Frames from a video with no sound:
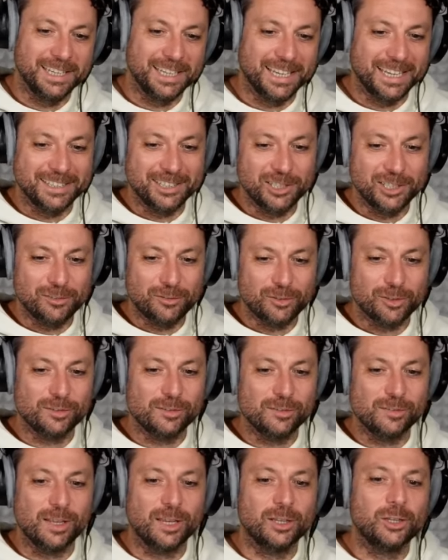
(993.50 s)
And the difference
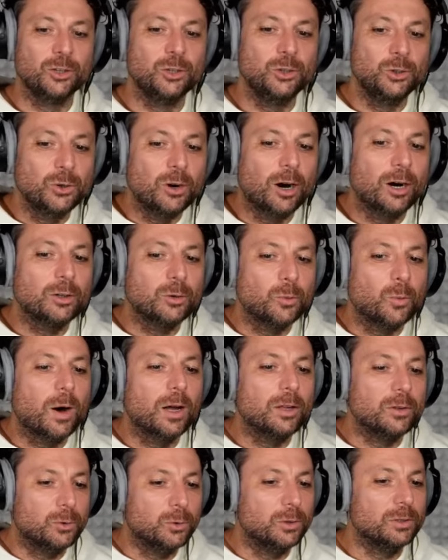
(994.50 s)
is that you are the
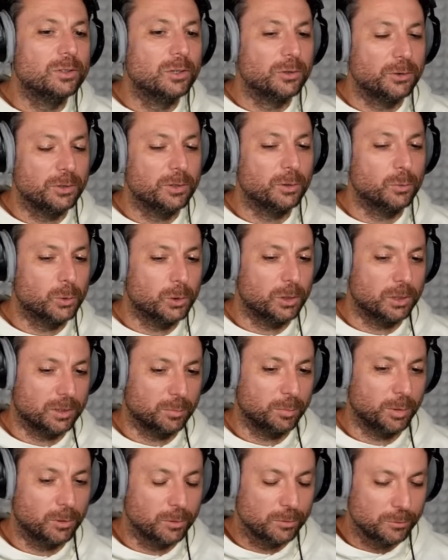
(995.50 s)
one doing the real work
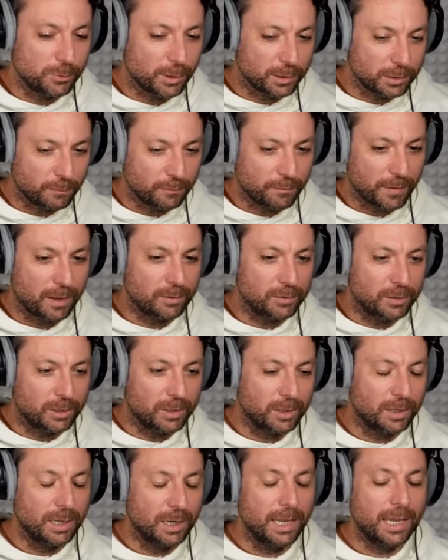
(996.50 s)
because you're the
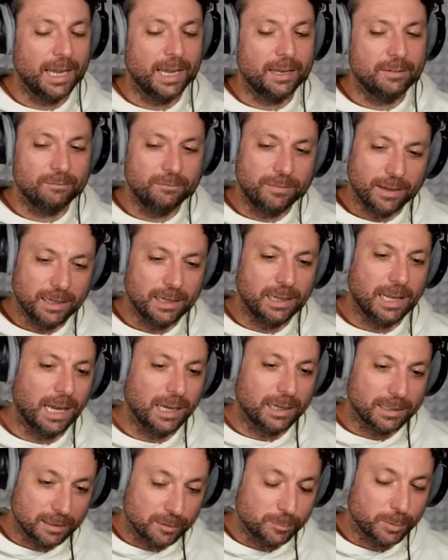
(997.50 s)
founder, and very
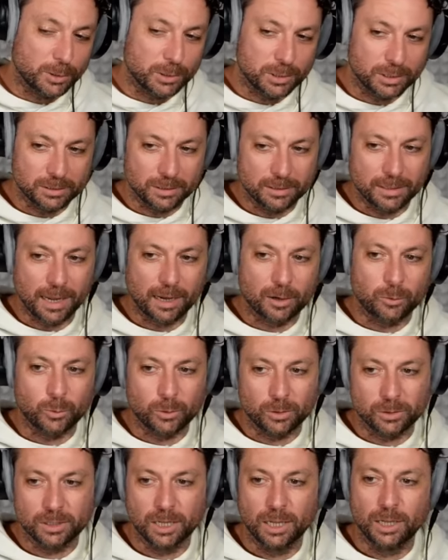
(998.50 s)
likely, especially in the tech
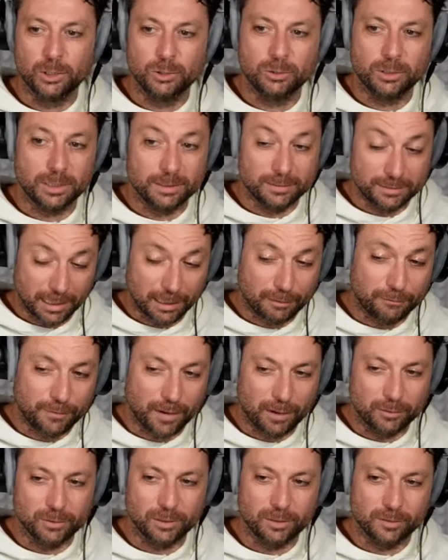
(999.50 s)
world, you're a tech
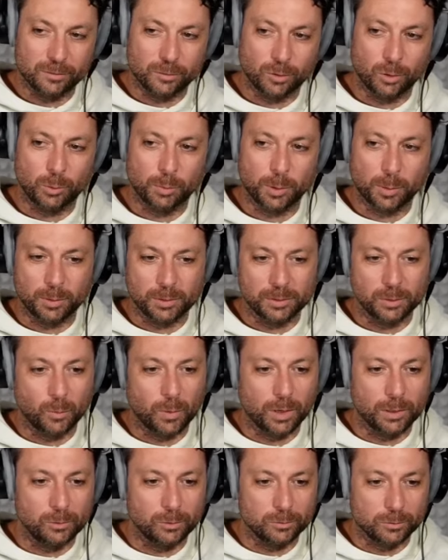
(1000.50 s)
founder, and so you're probably the
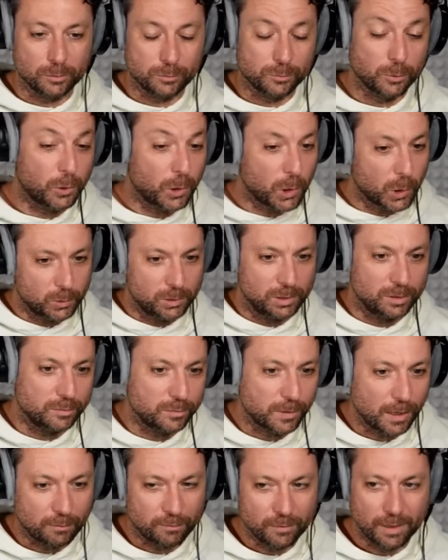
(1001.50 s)
one who was also coding
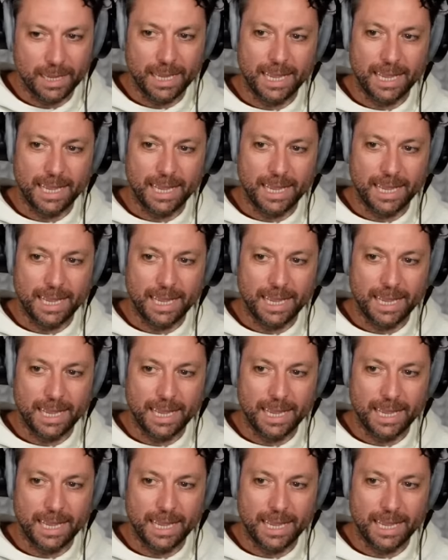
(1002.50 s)
stuff